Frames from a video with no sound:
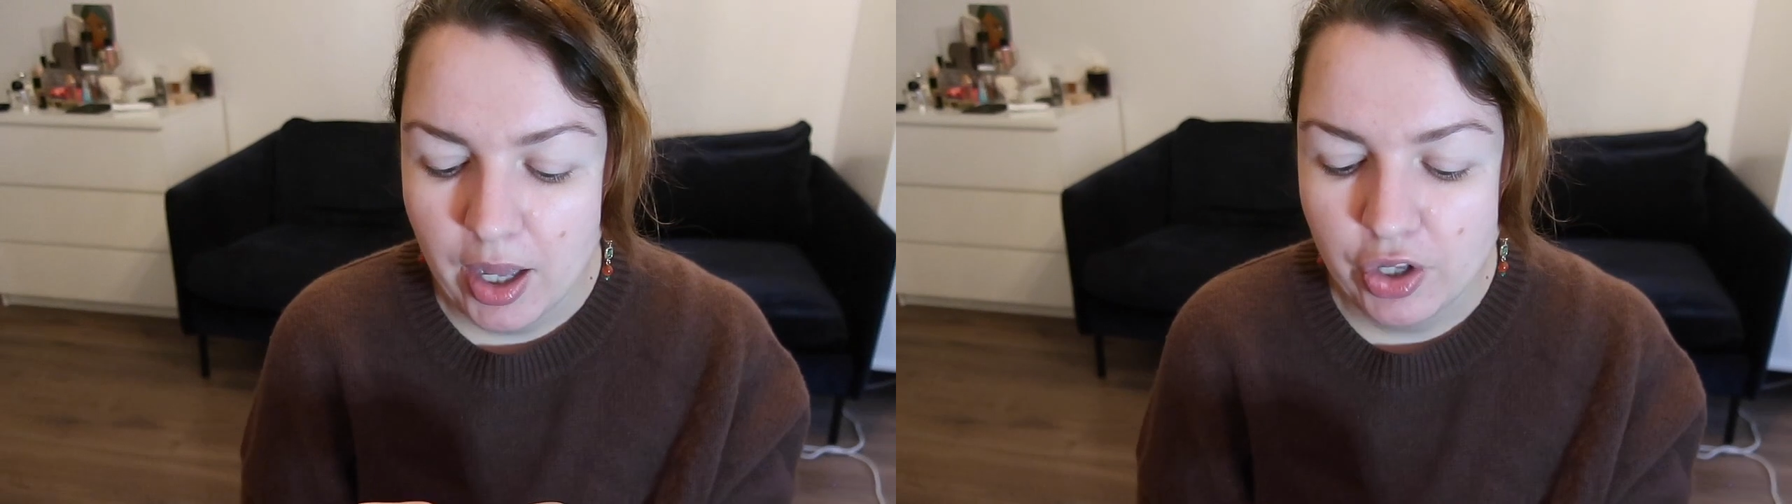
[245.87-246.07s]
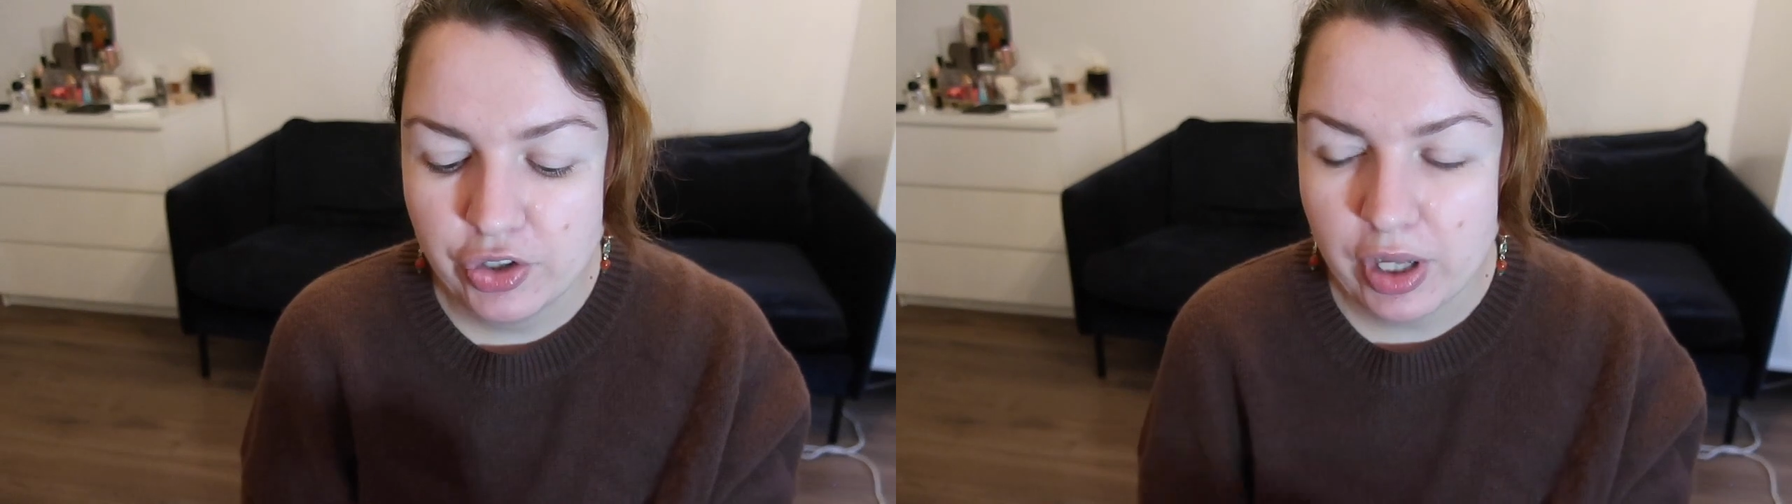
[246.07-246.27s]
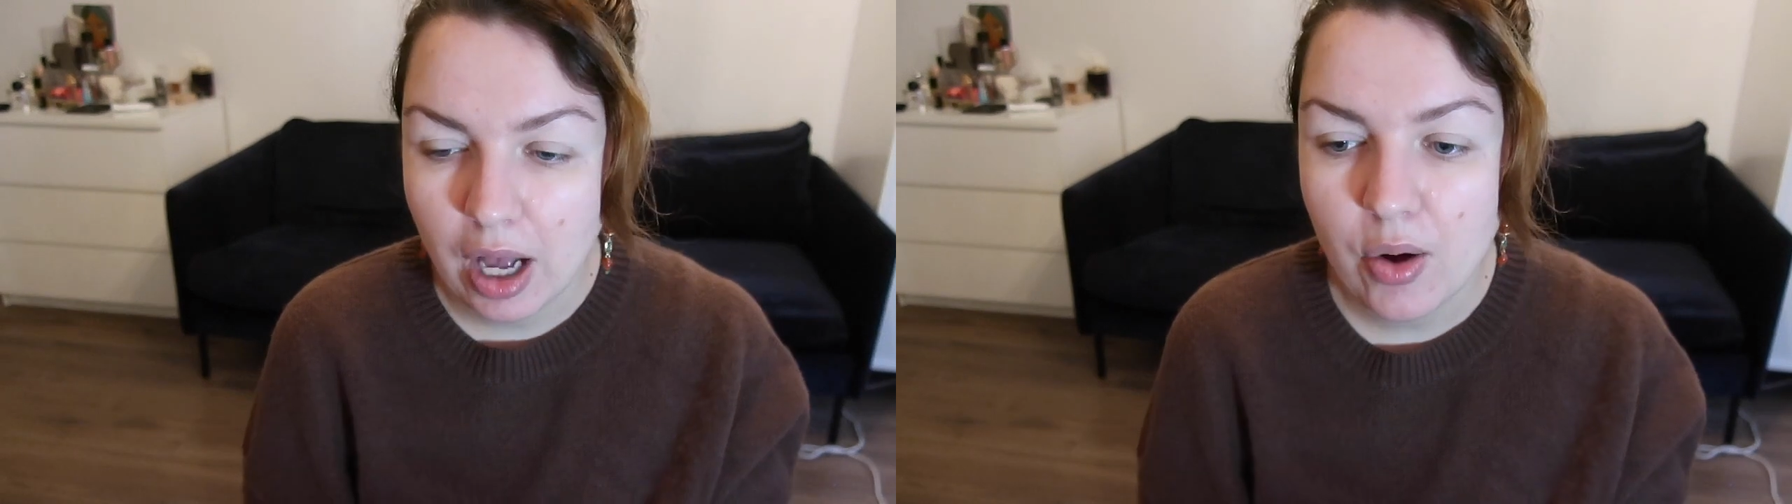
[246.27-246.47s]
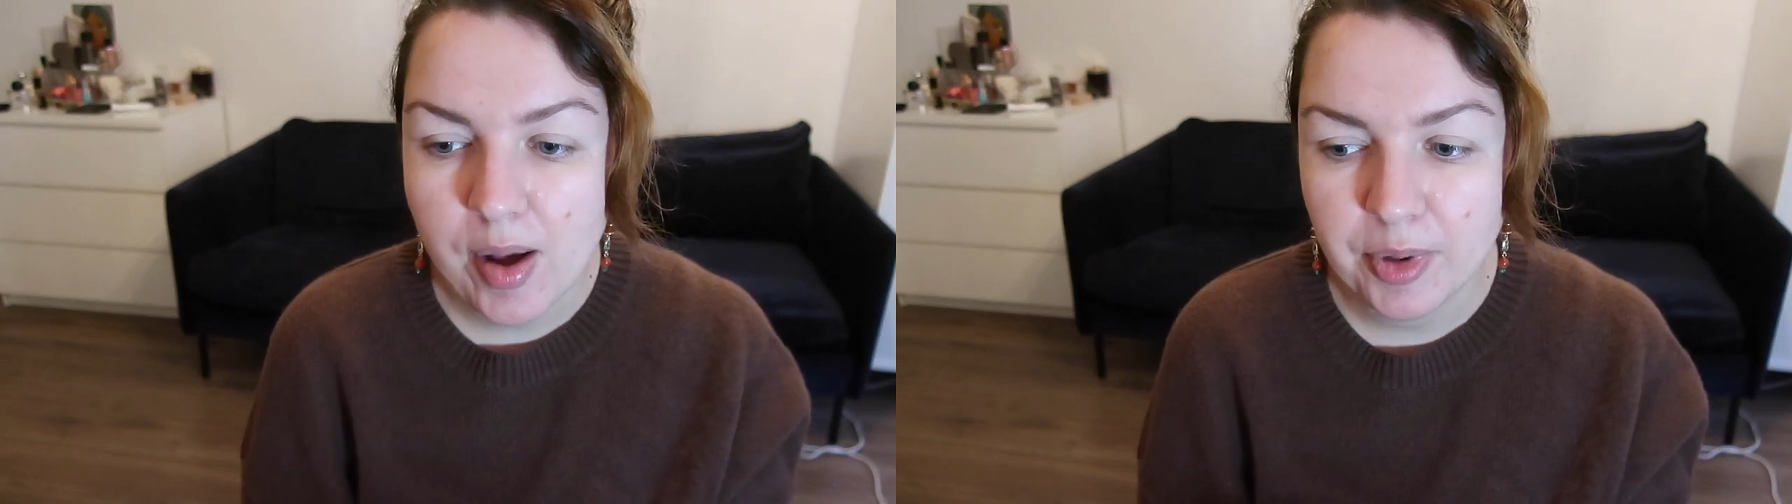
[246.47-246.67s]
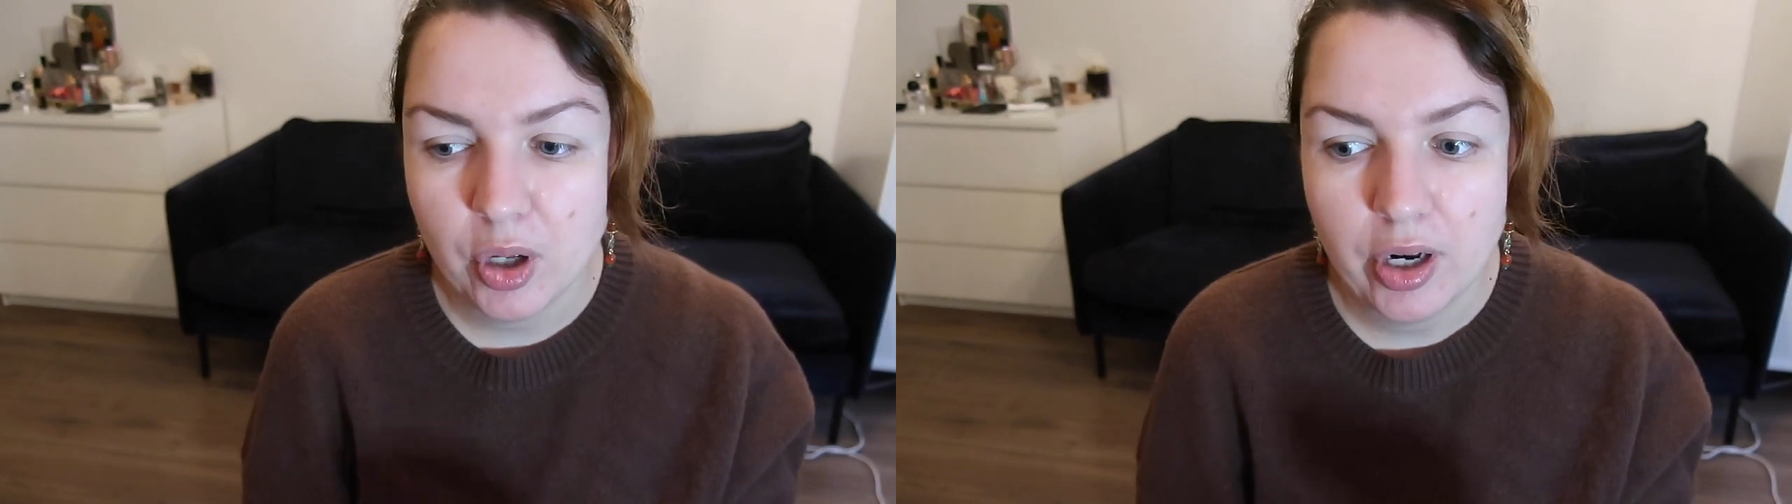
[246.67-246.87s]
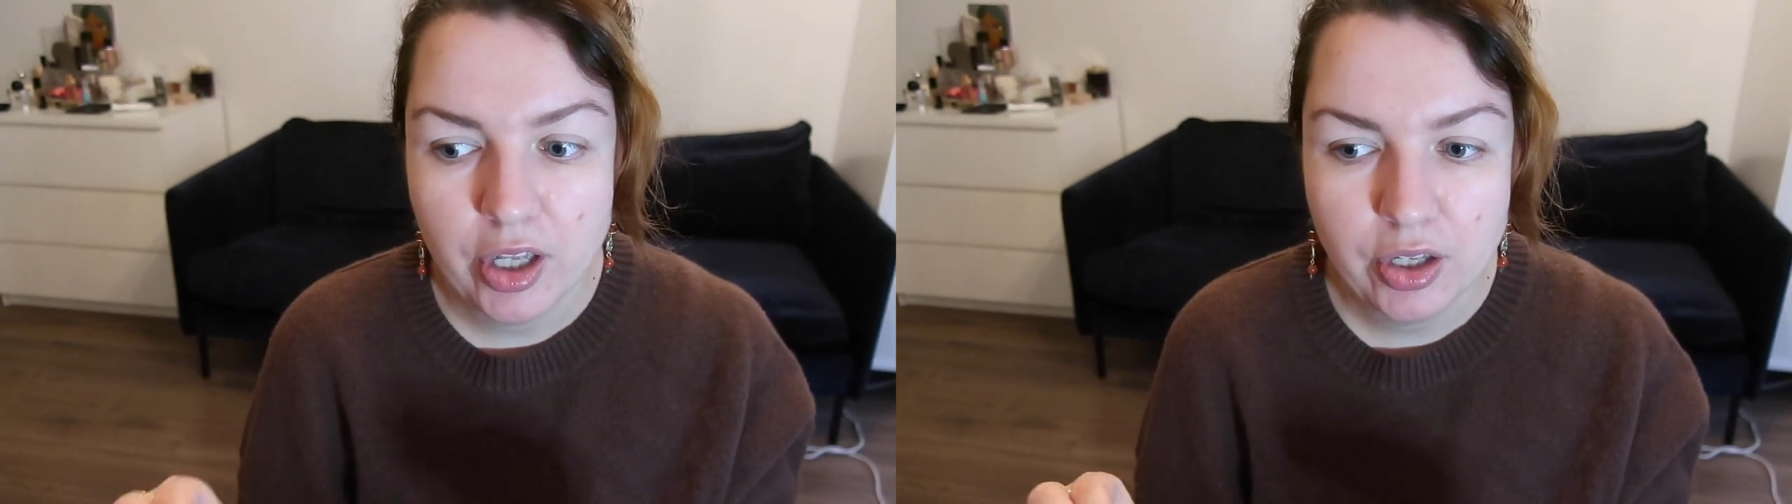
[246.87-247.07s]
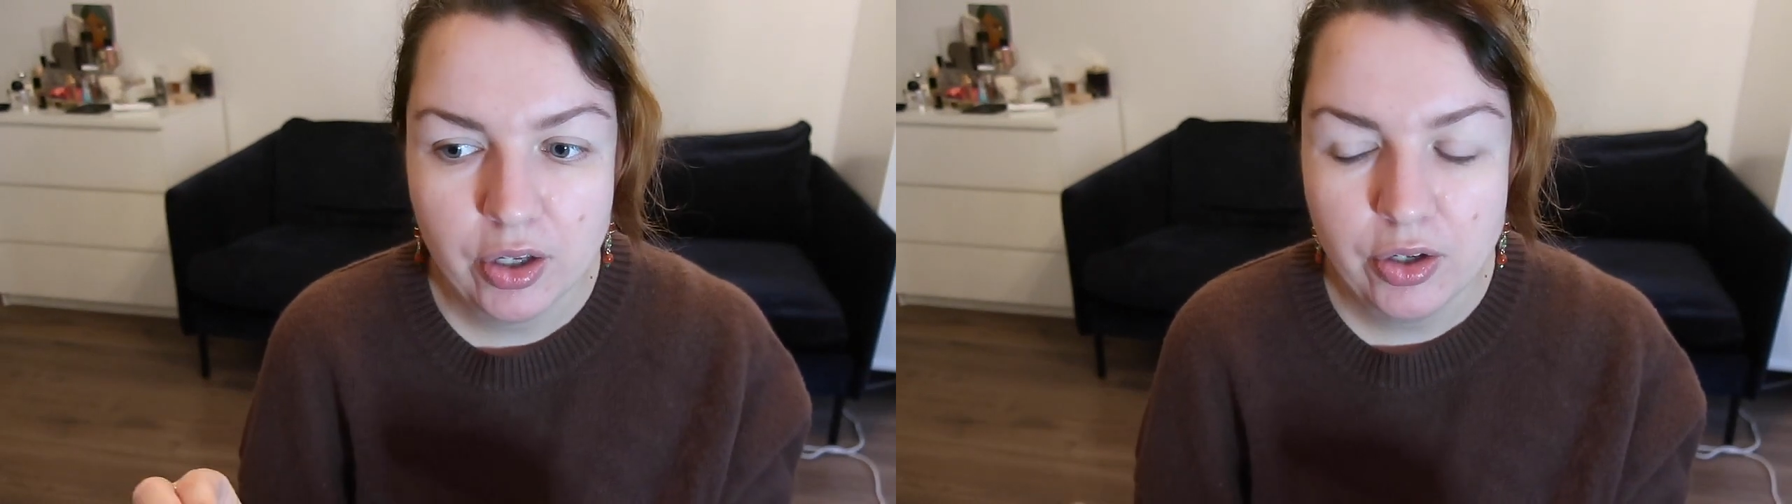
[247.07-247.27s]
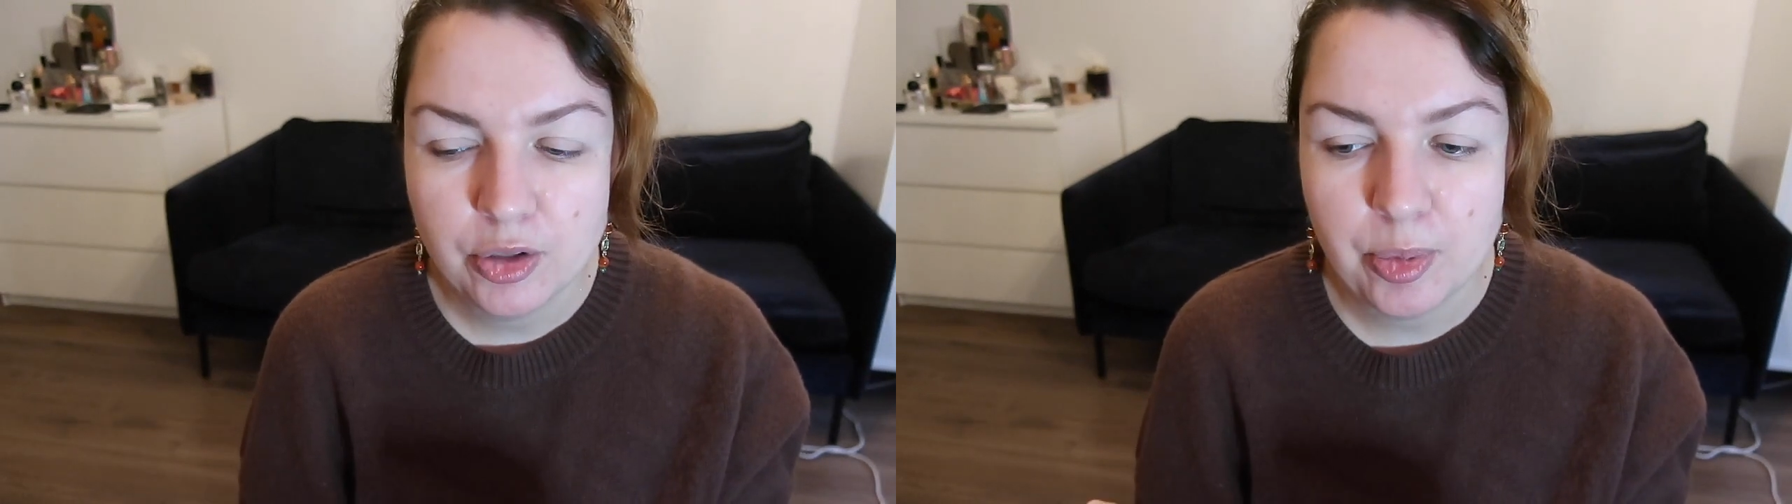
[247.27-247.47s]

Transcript: So I'm gonna use,